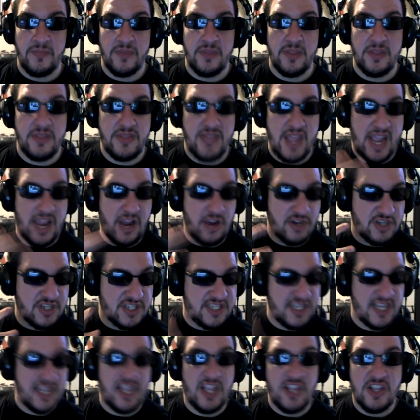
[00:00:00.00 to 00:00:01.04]
They are
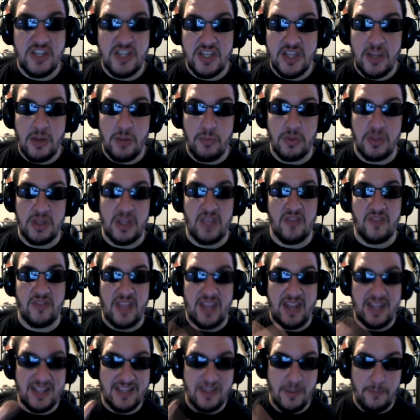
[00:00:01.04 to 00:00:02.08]
sticking to their beliefs
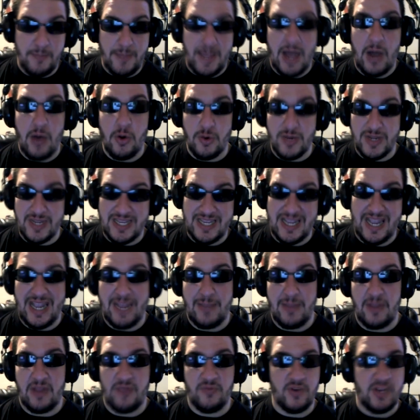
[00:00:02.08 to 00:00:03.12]
that it's about
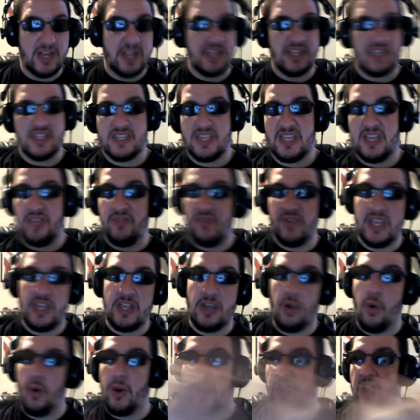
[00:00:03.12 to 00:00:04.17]
gaming. Forget the
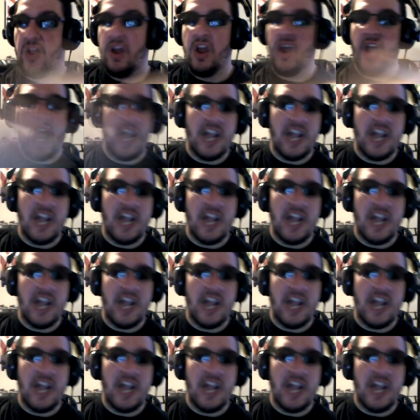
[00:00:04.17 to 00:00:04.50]
TV going on.